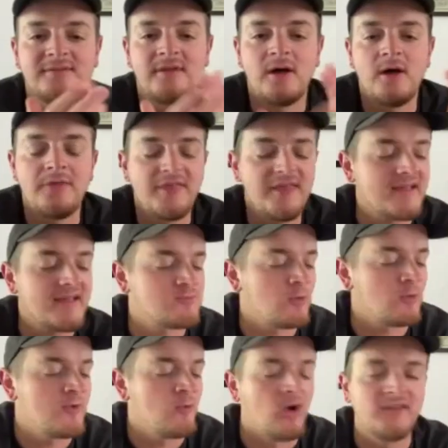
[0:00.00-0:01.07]
I think that's
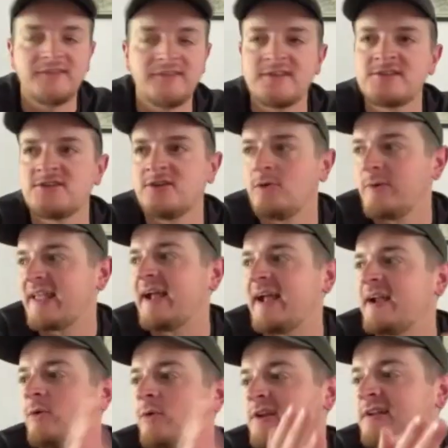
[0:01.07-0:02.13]
what we wanted. You know, we
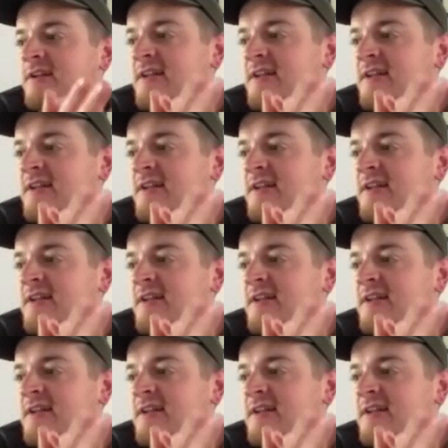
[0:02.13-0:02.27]
kind of wanted